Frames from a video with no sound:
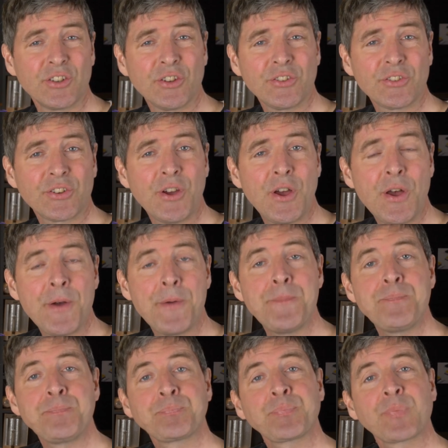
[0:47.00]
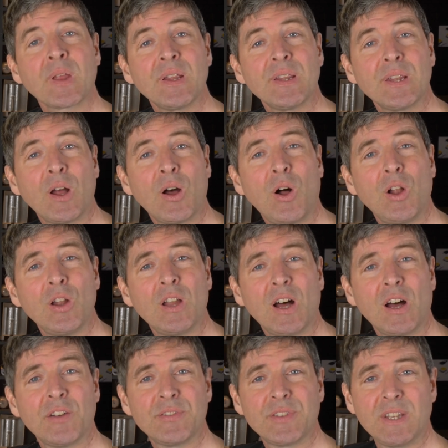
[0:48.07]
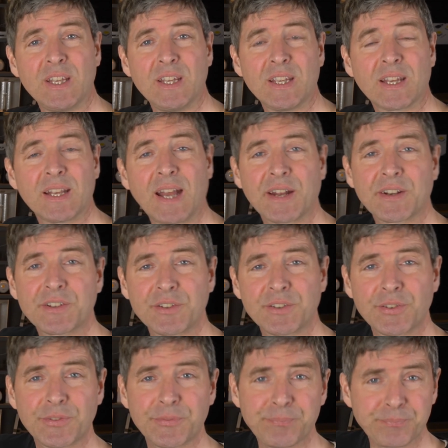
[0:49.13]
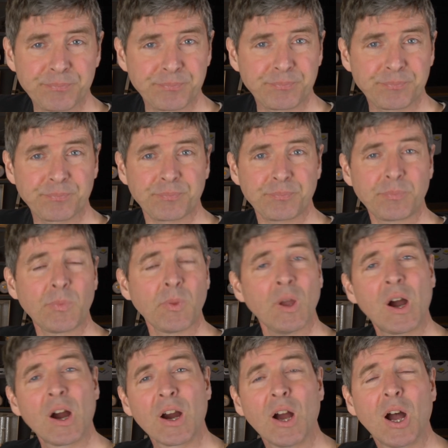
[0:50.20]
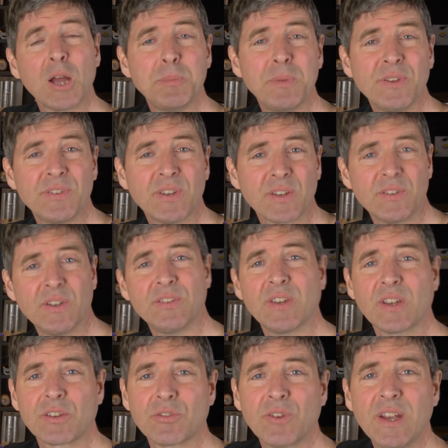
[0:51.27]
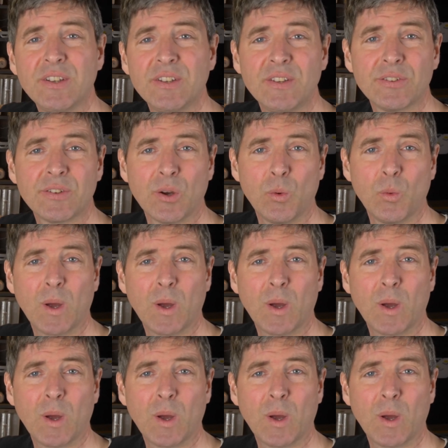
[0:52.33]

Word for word: dust. All of the connectors are IP66 rated, so